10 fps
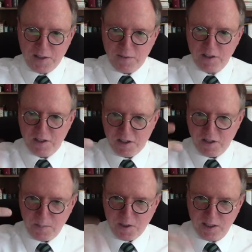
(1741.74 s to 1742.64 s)
for a
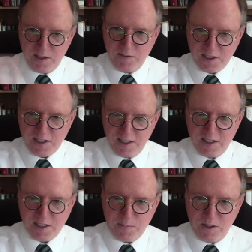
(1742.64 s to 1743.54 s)
description of this
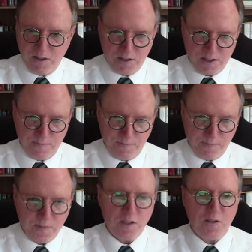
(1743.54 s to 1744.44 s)
experience.
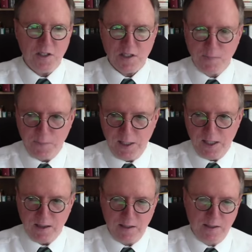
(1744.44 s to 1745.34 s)
Christian
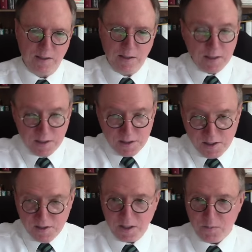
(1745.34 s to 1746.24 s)
faith,
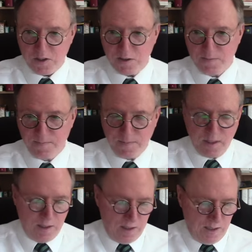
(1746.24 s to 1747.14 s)
Scripture,
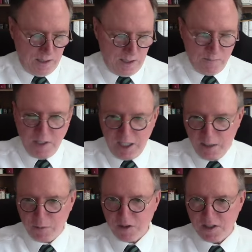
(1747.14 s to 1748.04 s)
um,
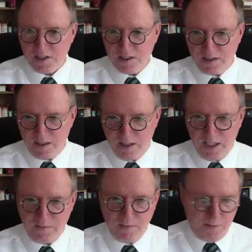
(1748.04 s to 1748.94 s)
Hebrews
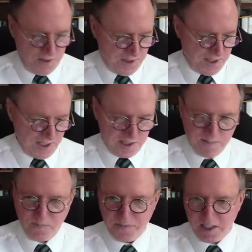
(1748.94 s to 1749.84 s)
eleven verse six
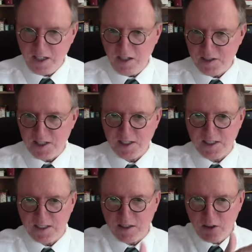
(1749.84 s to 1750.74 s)
tells us
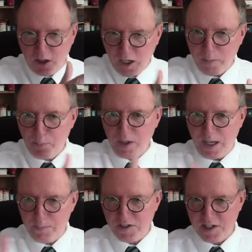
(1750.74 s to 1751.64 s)
that there are
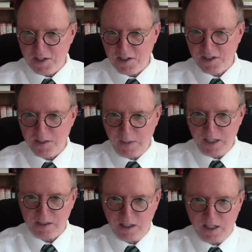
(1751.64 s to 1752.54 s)
propositions
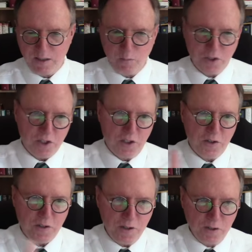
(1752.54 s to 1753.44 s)
about God which are
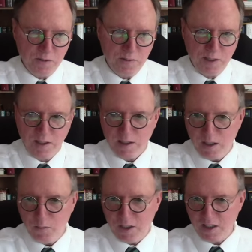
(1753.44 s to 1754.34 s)
true,
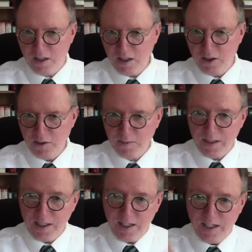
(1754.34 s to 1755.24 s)
that we can know,
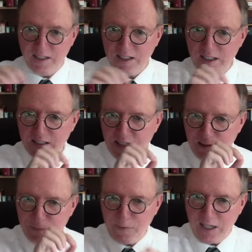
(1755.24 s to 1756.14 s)
and indeed
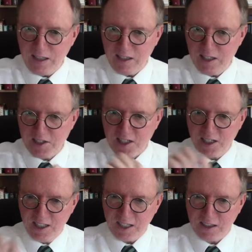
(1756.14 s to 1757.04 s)
that faith is
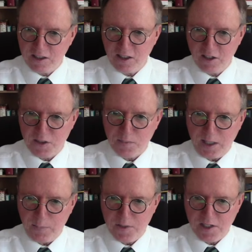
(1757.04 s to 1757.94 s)
connected to those
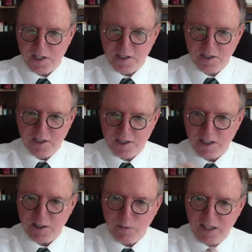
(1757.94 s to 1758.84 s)
propositions in
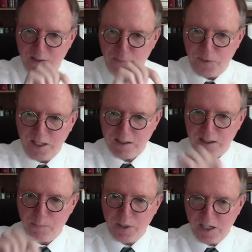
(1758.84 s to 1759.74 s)
such a way that faith
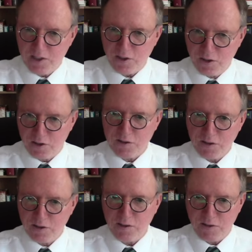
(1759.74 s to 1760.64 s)
depends on the
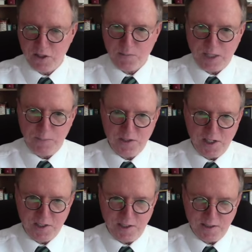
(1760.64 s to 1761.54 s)
truth of those
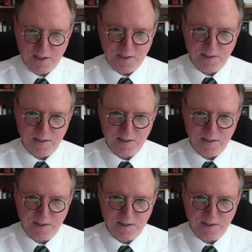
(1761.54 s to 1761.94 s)
propositions.